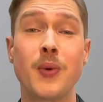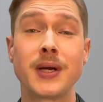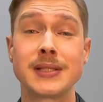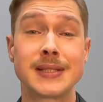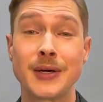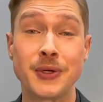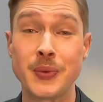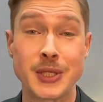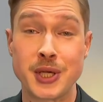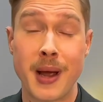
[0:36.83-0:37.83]
want to sell you
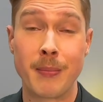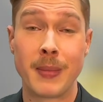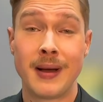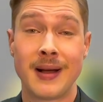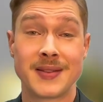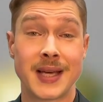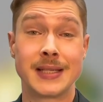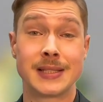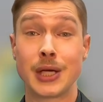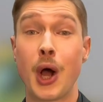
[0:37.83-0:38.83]
a gem that
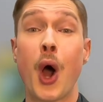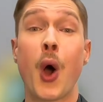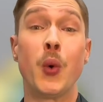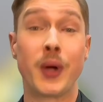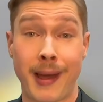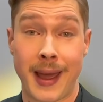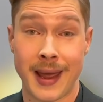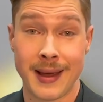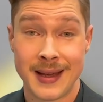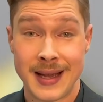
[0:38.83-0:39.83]
is
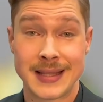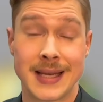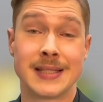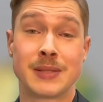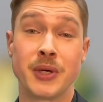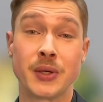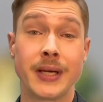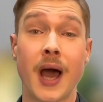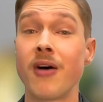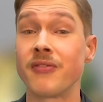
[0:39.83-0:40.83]
okay, that is
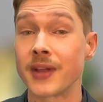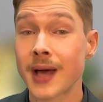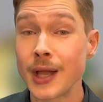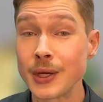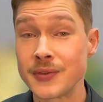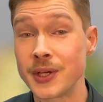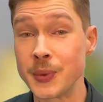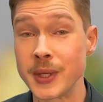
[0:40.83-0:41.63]
merely of the color that you would